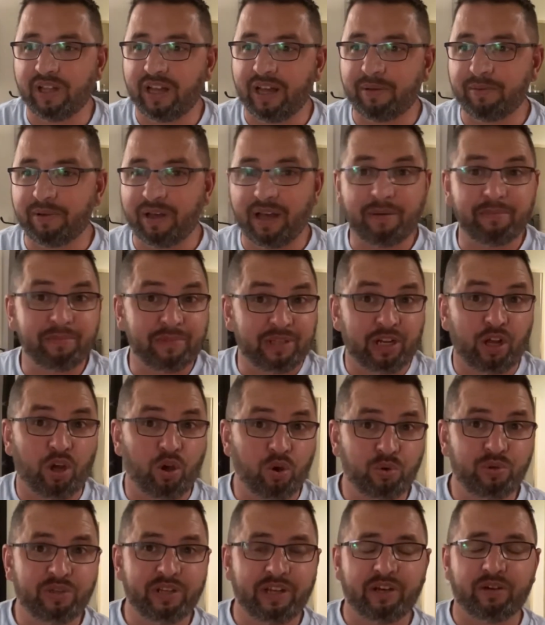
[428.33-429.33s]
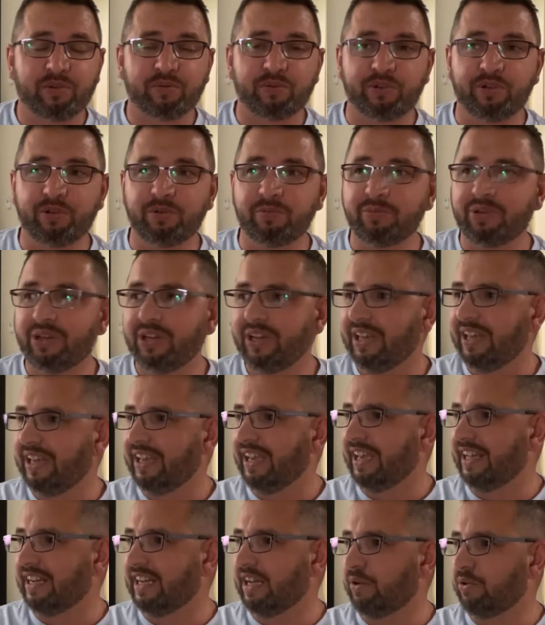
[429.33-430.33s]
I'm in a hotel room,
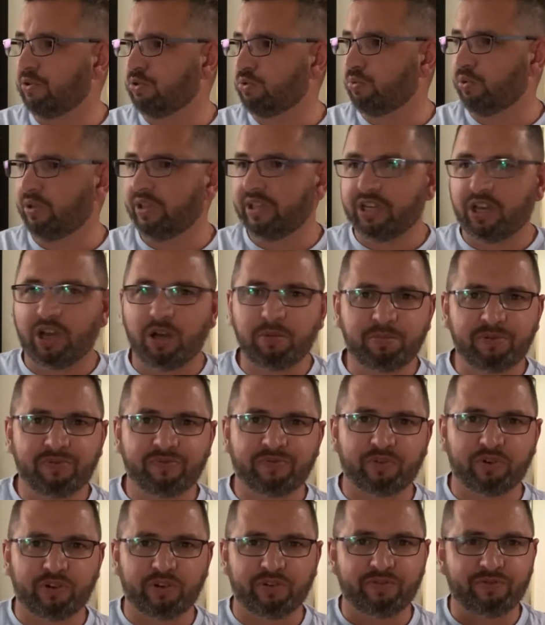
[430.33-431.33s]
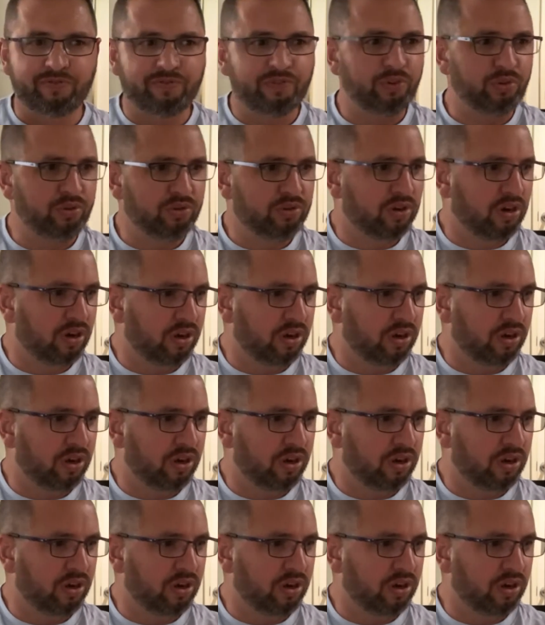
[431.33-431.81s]
and I was really hoping for a food